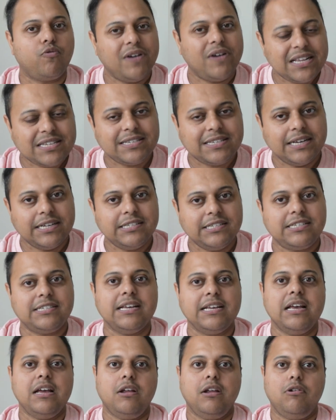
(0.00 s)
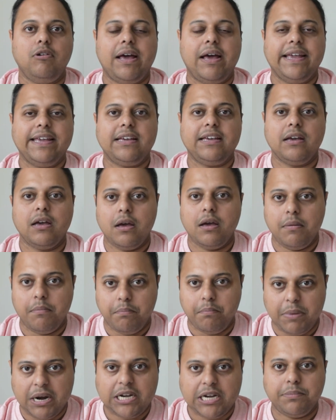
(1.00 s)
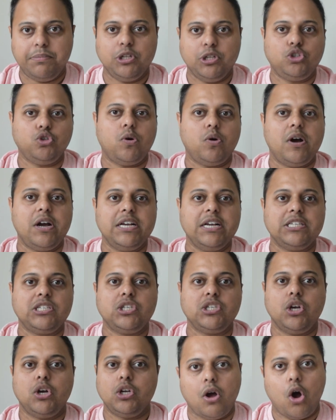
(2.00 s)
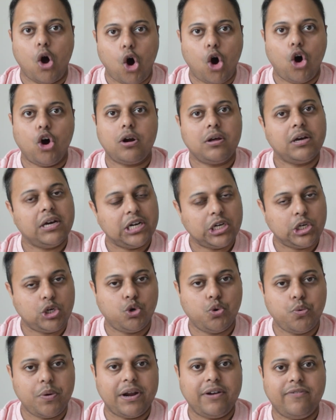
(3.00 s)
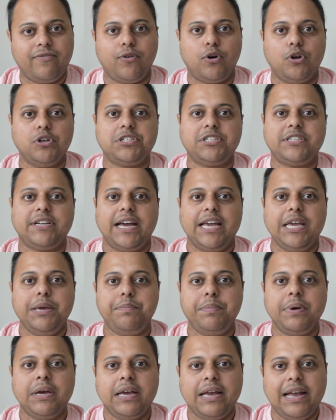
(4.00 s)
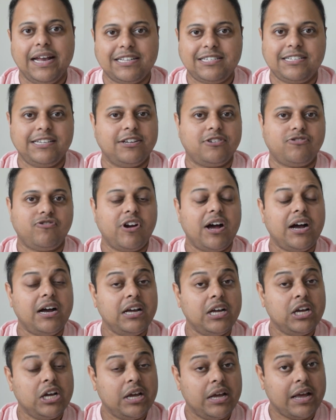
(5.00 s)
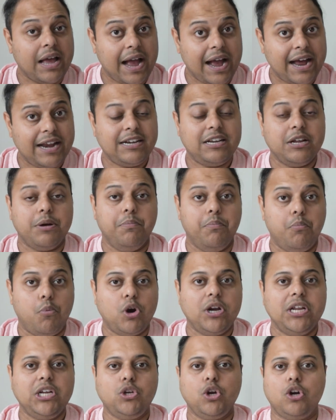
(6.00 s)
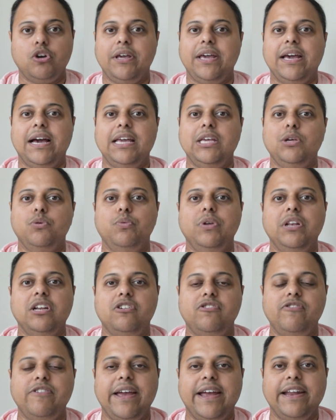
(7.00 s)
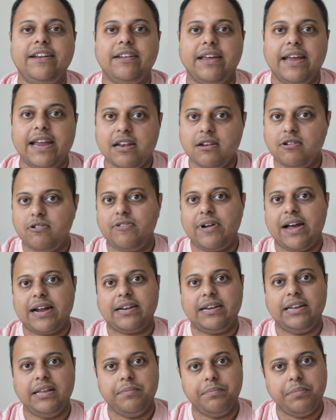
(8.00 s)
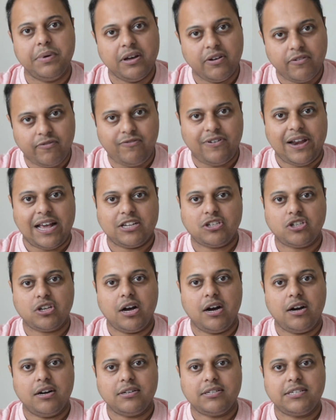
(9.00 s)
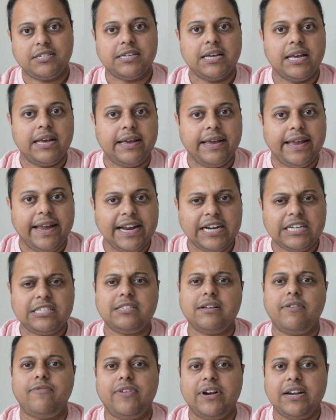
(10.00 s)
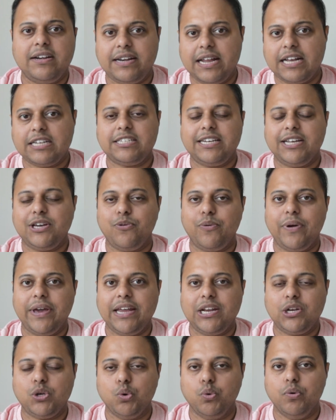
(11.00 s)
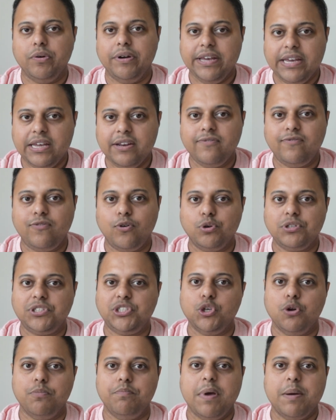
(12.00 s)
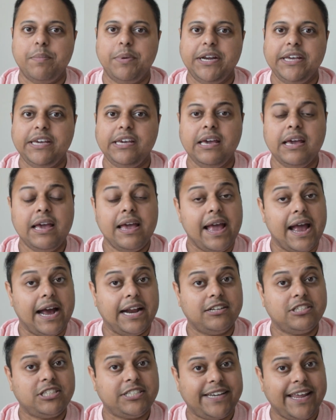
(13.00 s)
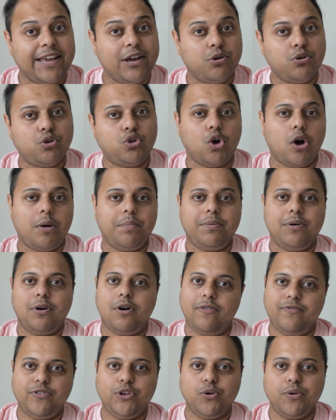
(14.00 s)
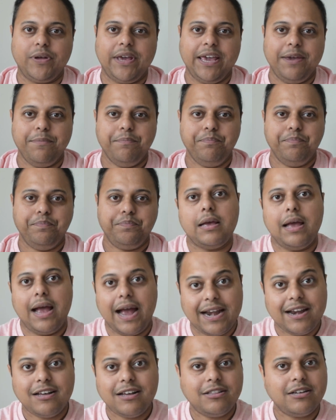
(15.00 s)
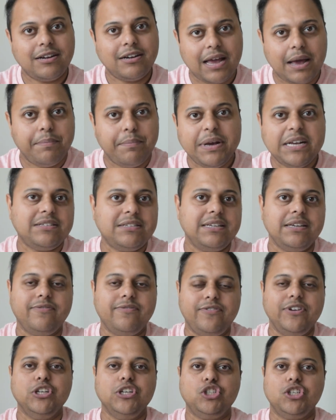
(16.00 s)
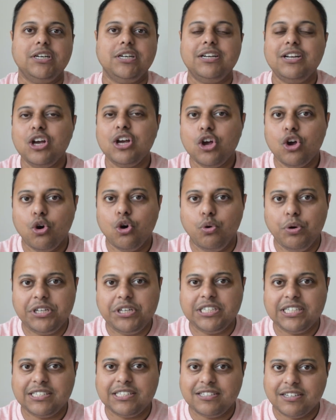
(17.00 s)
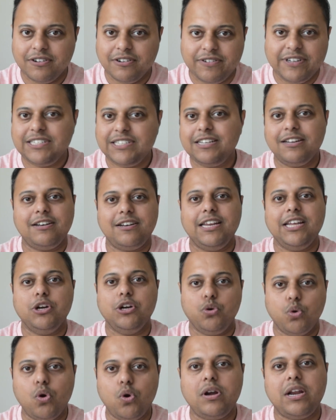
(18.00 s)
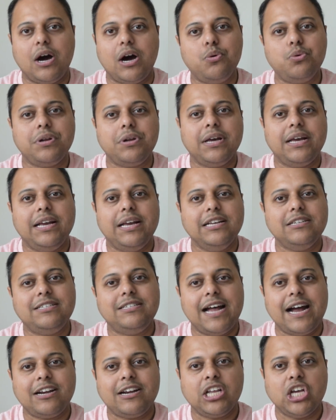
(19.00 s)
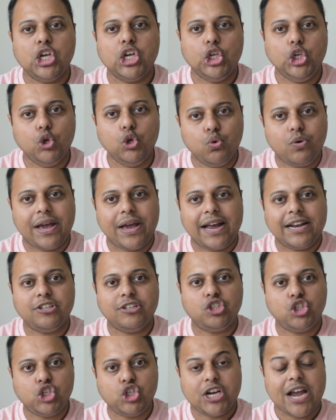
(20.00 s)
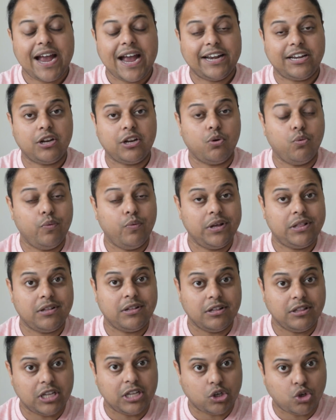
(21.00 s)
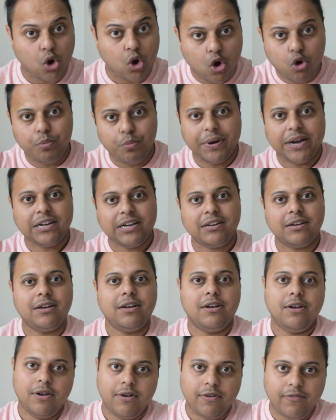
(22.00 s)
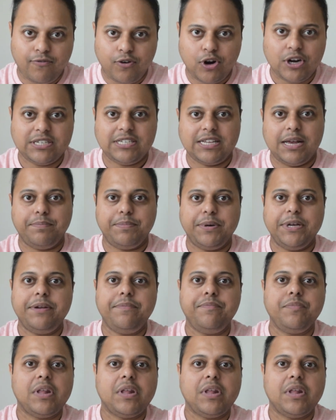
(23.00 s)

questions like multiple choice or true and false type, etc. And Monic.ai will create interactive flashcards. It's a fantastic way to reinforce your memory and stay on top of your game. Another amazing feature which is recently rolled out is that you can chat with the document. For example,